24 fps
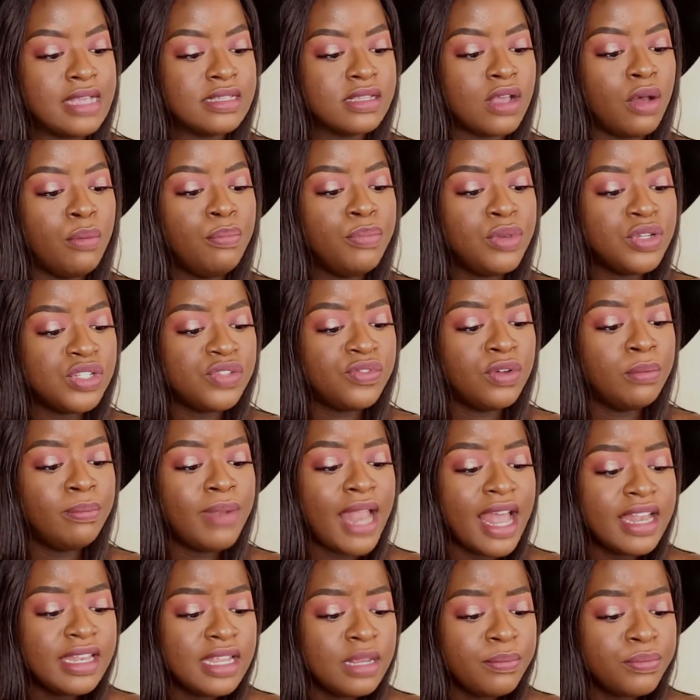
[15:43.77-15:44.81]
It's got beautiful
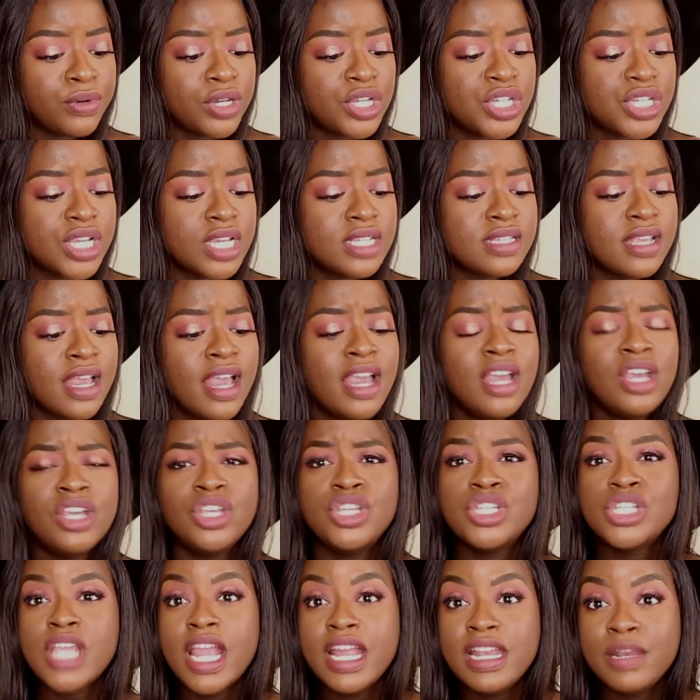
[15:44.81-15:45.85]
blending brushes,
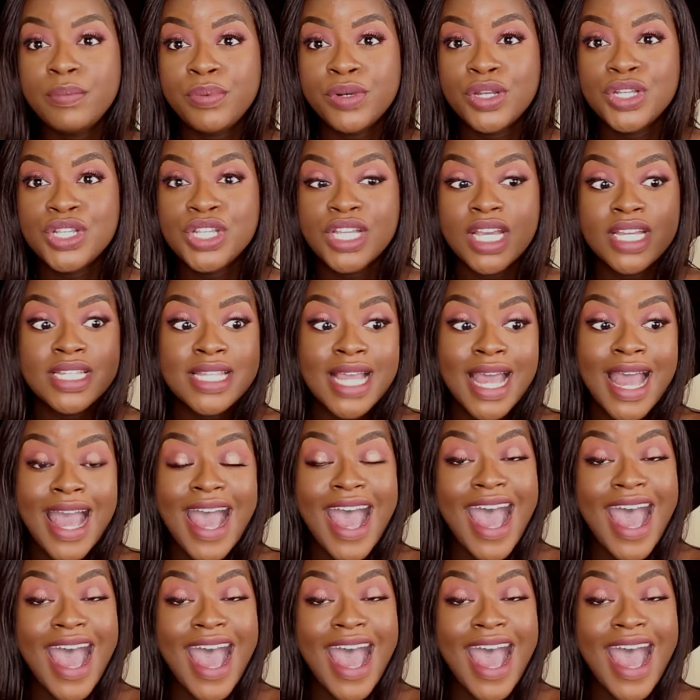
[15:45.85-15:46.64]
shader brushes,